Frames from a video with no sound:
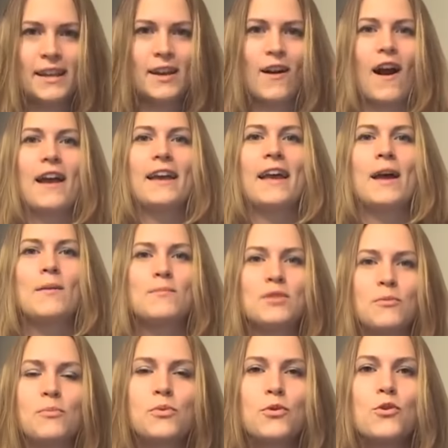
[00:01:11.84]
Here I am
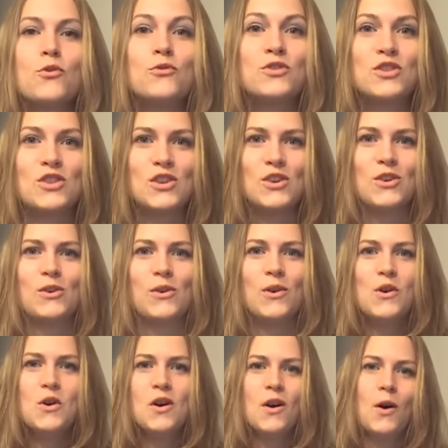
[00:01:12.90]
to prove to you,
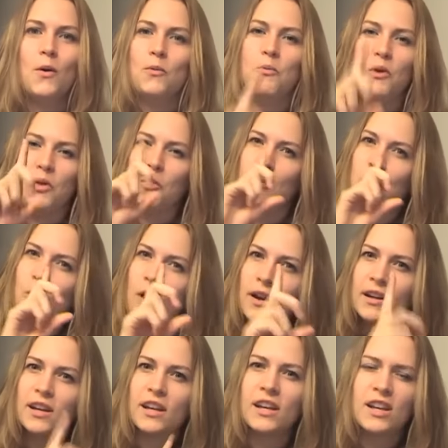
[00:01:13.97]
with
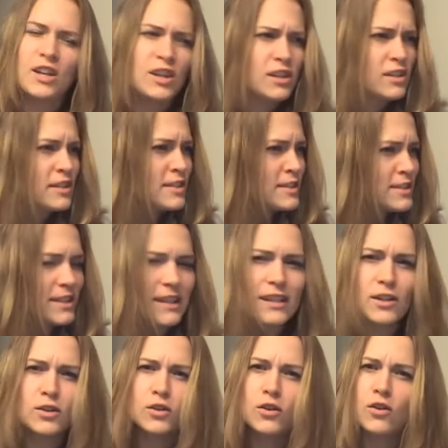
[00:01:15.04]
one
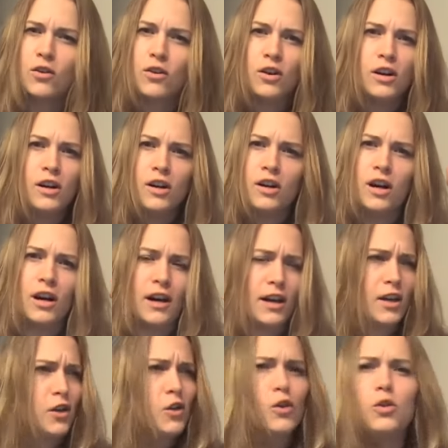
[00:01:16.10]
single uh,
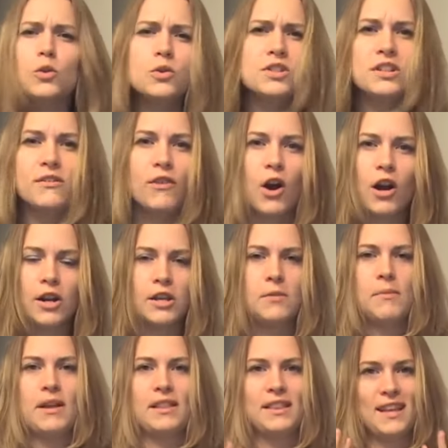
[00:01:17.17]
conclusive
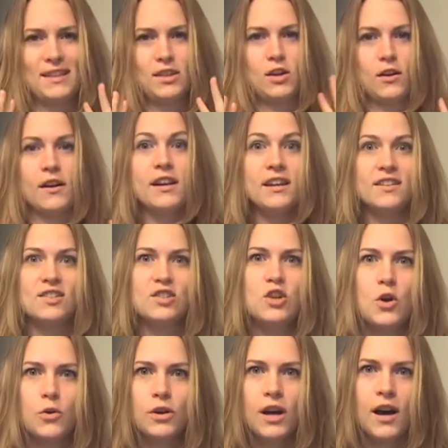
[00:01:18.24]
argument, that there is
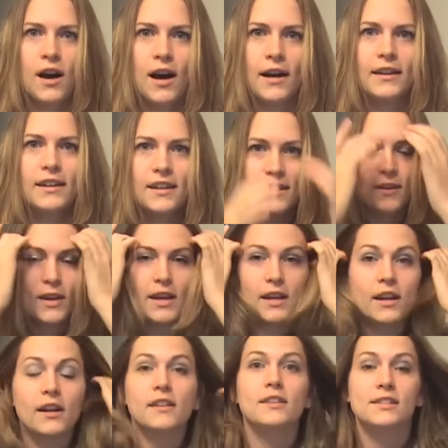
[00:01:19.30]
no God. Okay,
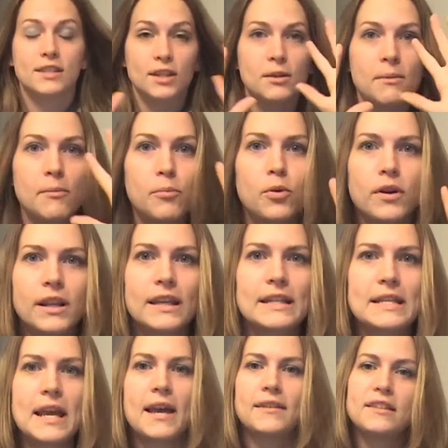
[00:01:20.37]
here, this is going to be pretty
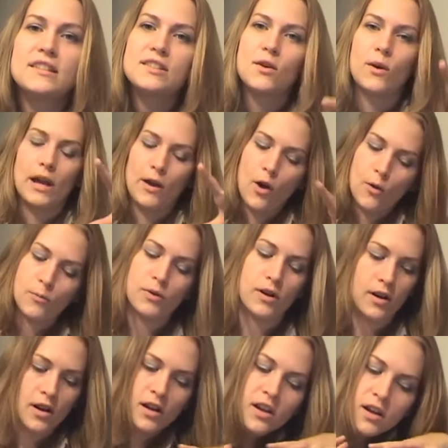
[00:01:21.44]
intense, so I hope
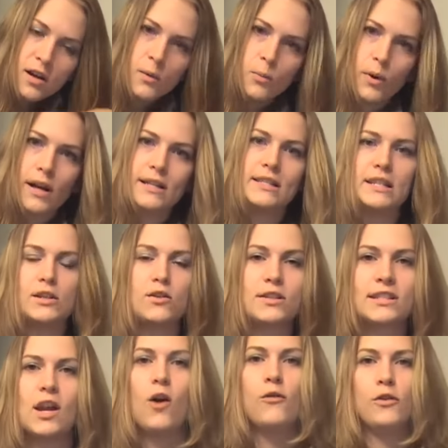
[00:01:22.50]
you're bracing
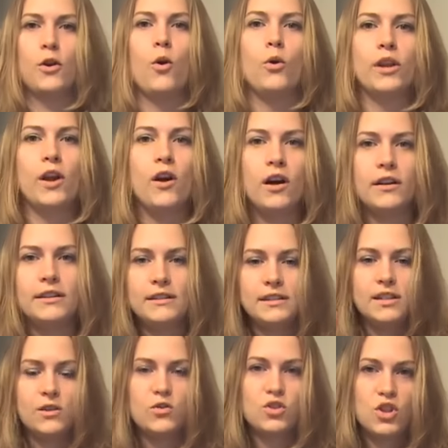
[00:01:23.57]
yourself and holding on,
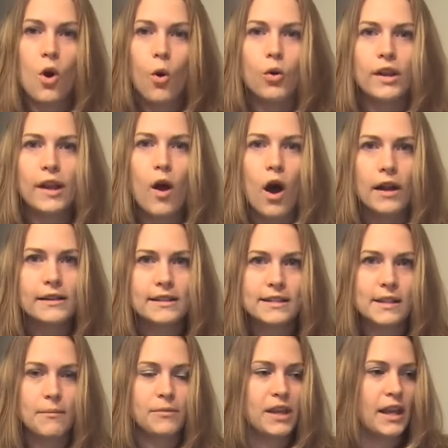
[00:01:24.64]
you know, just holding on to
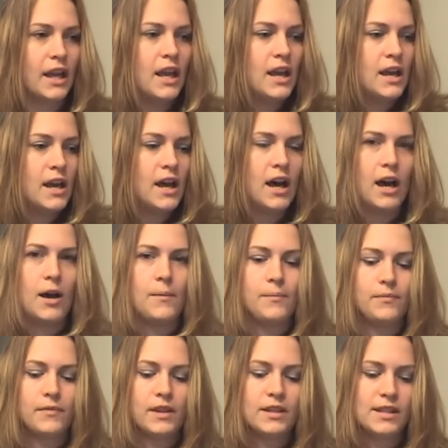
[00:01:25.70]
something,
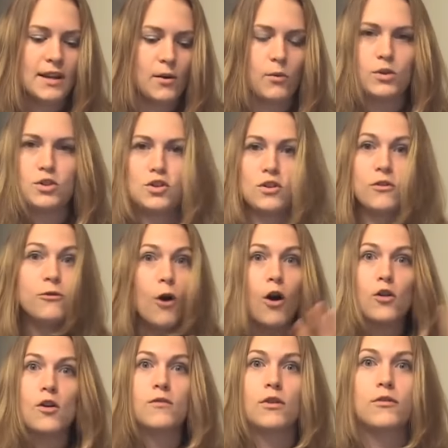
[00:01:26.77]
because um, I don't want you to
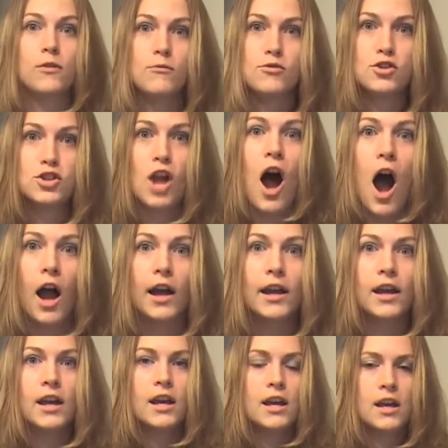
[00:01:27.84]
fall over from
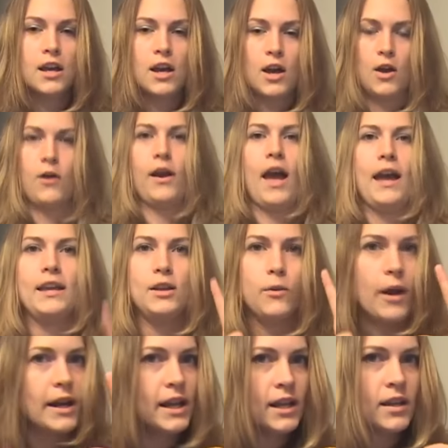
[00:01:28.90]
shock. Okay, you
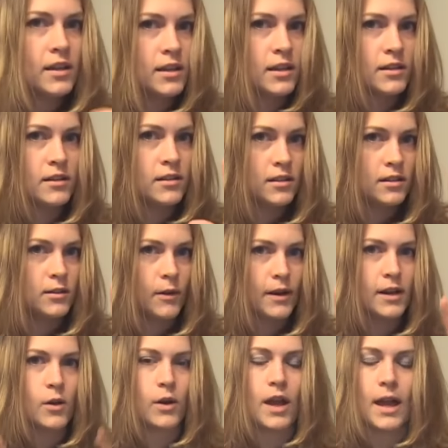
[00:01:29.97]
ready?
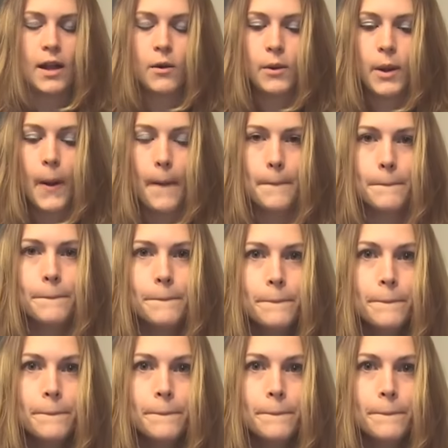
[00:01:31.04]
Ready? Okay, here we go.